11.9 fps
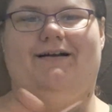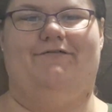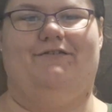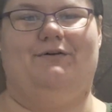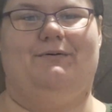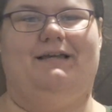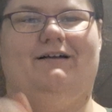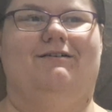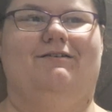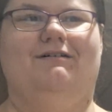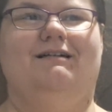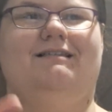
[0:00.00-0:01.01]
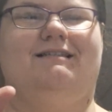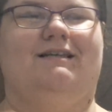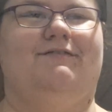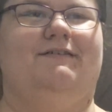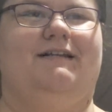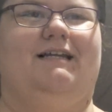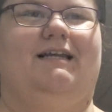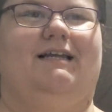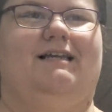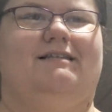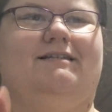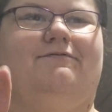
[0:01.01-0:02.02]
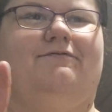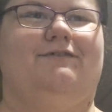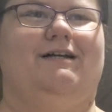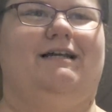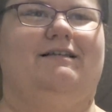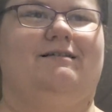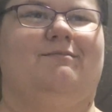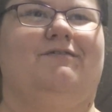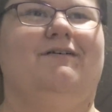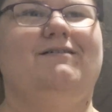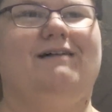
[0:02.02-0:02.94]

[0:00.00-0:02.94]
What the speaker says: If you hear a noise, Tiffany is freeing some of her